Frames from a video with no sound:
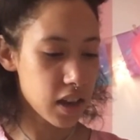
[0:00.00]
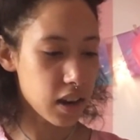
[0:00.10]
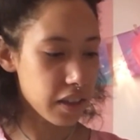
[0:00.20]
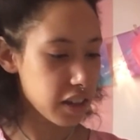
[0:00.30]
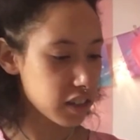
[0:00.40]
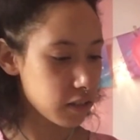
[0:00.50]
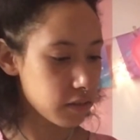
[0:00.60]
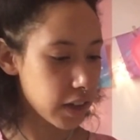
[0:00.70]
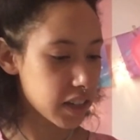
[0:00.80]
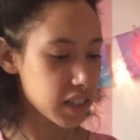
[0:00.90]
Nothing too
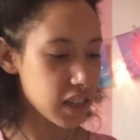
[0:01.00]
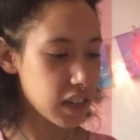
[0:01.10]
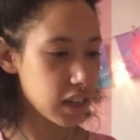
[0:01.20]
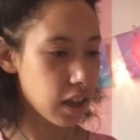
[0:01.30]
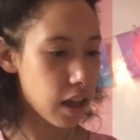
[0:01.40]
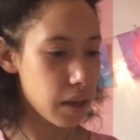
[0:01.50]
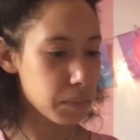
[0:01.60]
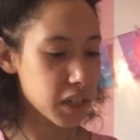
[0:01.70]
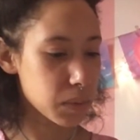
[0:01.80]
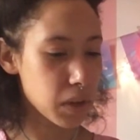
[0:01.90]
fancy,
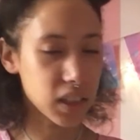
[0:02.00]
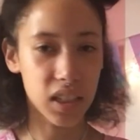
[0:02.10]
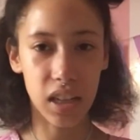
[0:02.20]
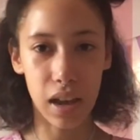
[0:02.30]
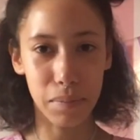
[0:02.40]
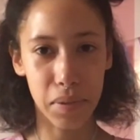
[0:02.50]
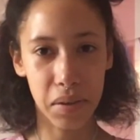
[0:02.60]
just pick this up